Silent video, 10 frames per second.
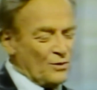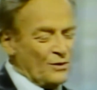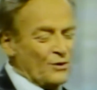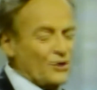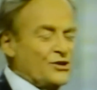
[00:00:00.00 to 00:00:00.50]

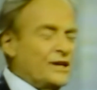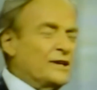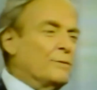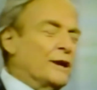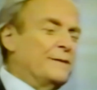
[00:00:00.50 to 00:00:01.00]
you could say
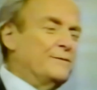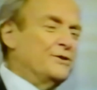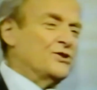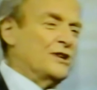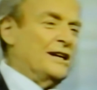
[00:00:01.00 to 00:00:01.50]
you blame the
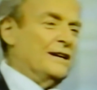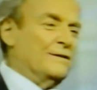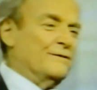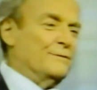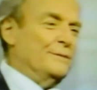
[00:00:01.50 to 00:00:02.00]

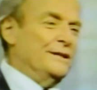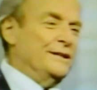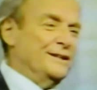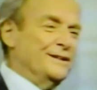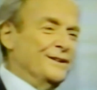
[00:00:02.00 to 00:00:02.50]
child for
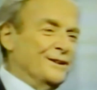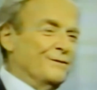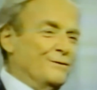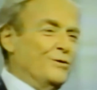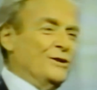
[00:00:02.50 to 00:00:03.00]
being a little
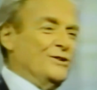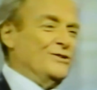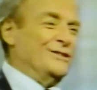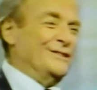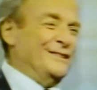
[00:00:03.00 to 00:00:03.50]

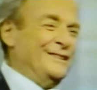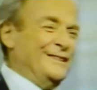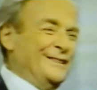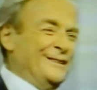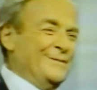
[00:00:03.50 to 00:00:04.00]
foolish,
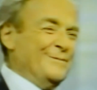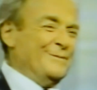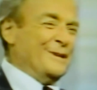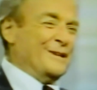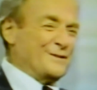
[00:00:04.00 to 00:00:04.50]

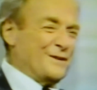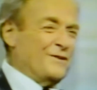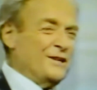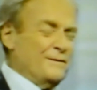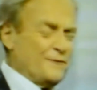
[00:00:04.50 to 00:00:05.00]
but it's
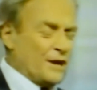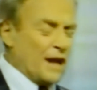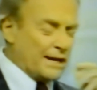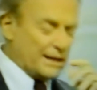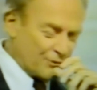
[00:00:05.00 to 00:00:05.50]
very difficult.
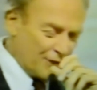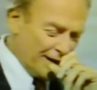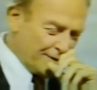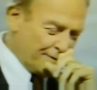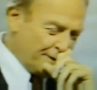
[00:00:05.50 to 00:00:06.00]
I
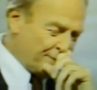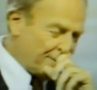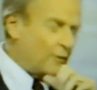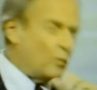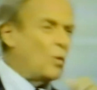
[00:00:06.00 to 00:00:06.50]
tried to figure out